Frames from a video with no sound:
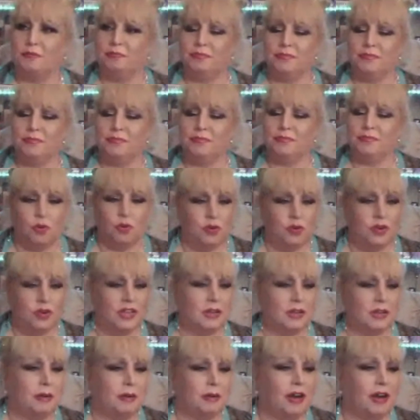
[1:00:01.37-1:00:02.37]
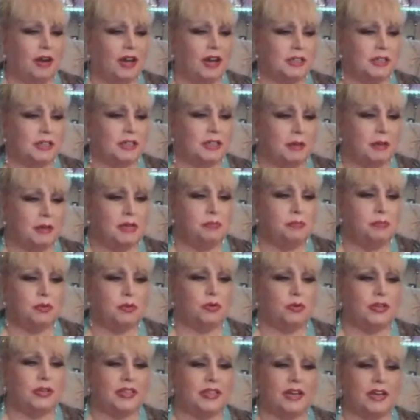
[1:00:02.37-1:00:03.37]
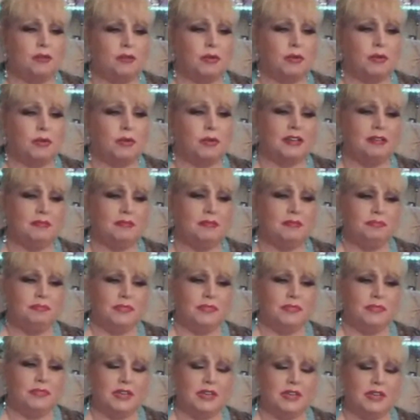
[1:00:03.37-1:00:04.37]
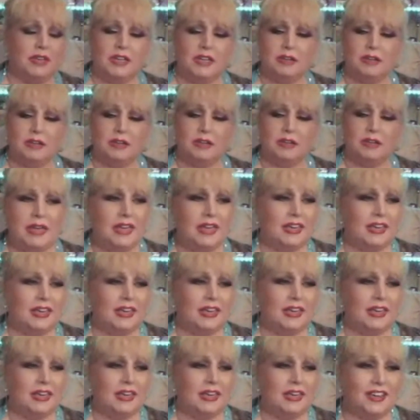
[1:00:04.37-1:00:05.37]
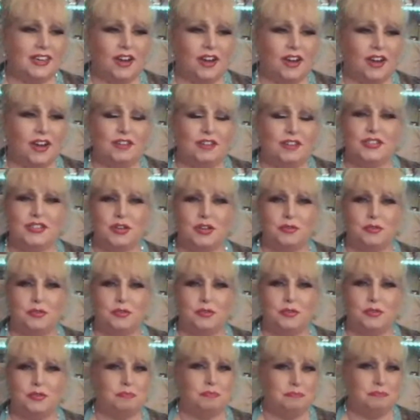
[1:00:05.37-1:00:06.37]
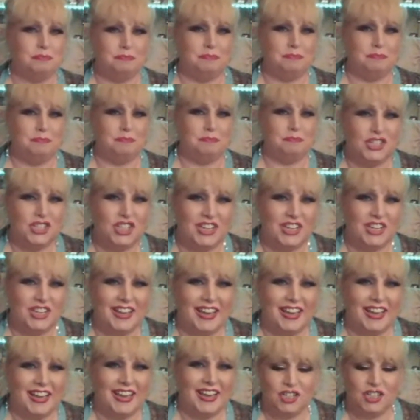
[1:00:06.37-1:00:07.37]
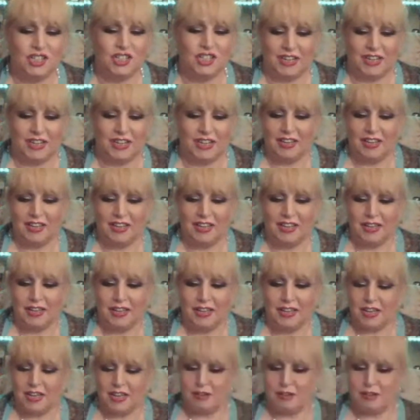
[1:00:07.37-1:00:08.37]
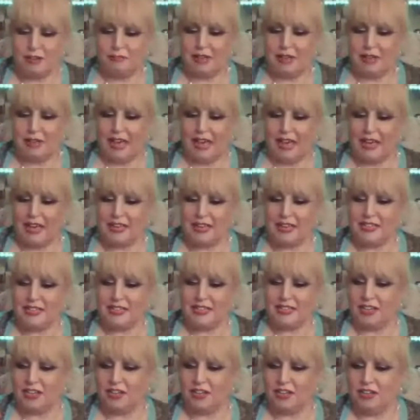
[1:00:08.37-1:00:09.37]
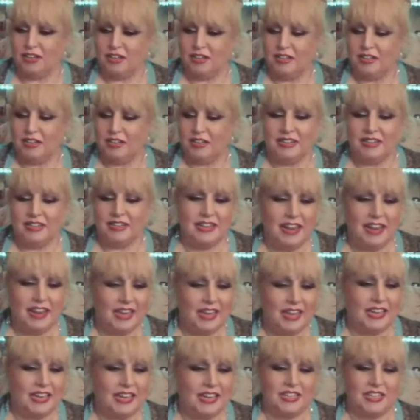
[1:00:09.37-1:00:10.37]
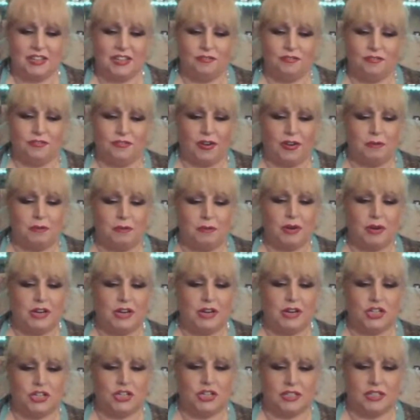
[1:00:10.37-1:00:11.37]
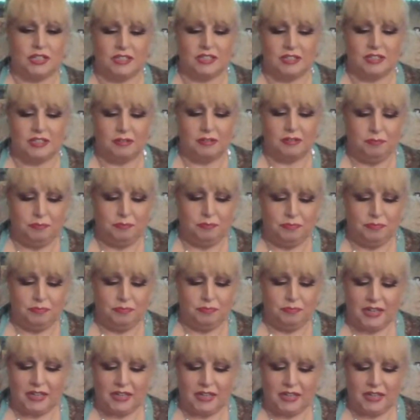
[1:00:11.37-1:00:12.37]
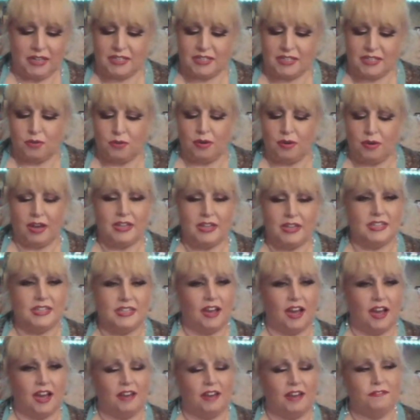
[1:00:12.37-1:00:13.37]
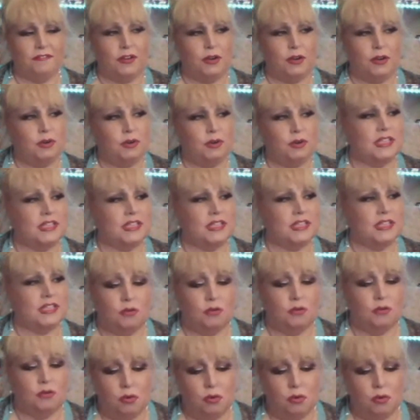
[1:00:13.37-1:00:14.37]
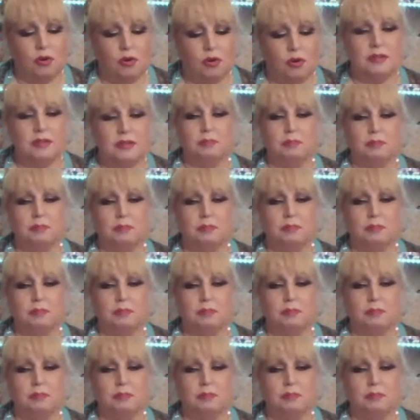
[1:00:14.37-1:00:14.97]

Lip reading: talking about other people in that way, being that kind of so-called bitchy energy, and negative vibrations. And so I feel as if you're more and more